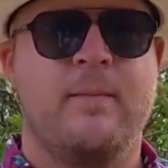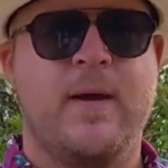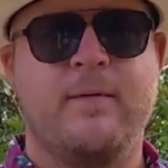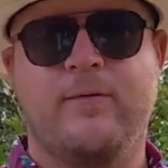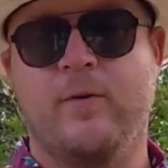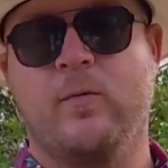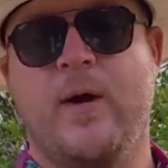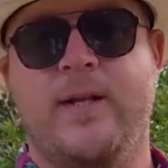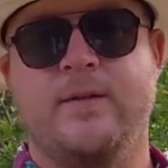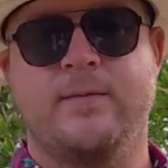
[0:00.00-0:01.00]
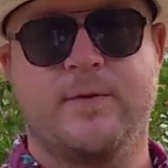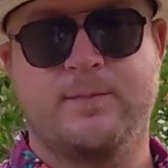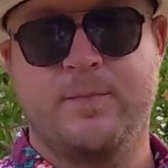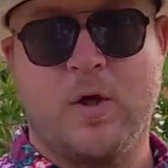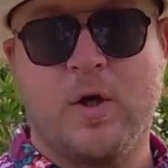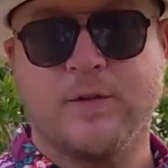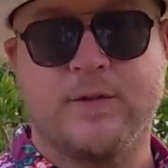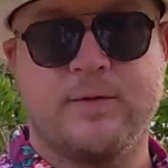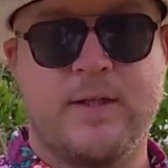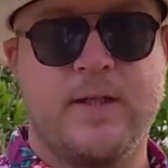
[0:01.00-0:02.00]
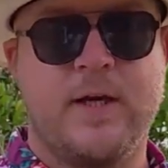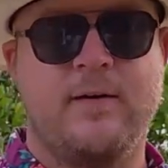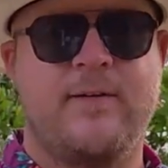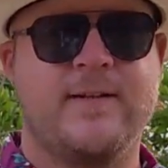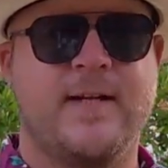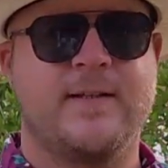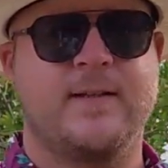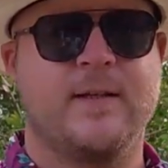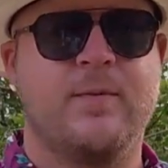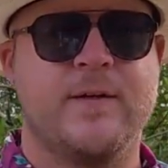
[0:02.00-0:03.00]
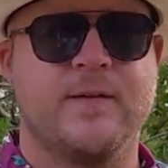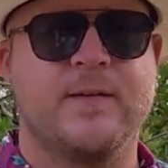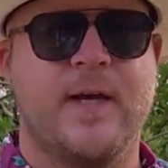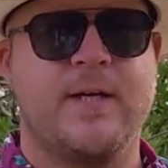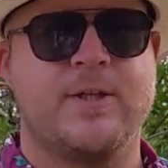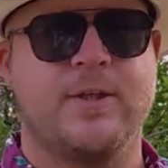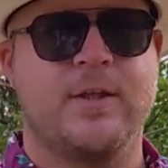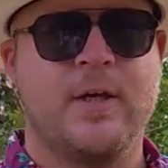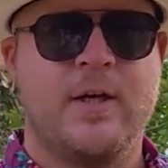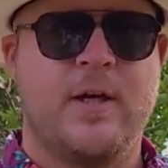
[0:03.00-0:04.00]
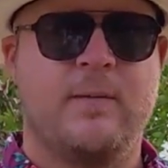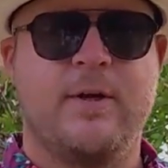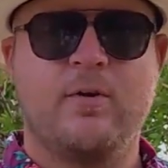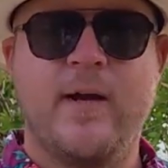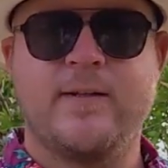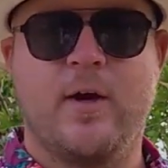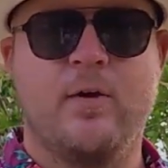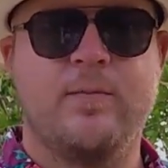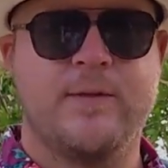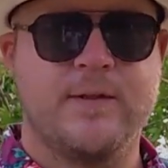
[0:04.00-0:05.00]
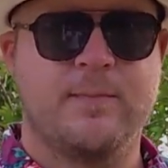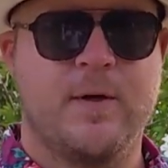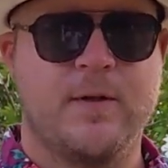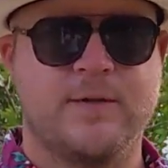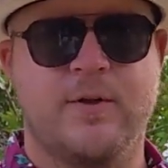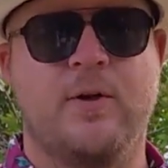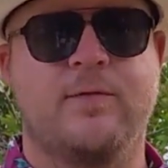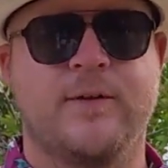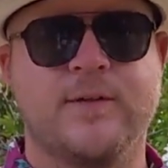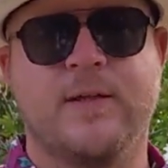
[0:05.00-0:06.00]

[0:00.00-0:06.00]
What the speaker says: maybe for a wedding, just because of the fantastic presentation. It'd be great to open this box and offer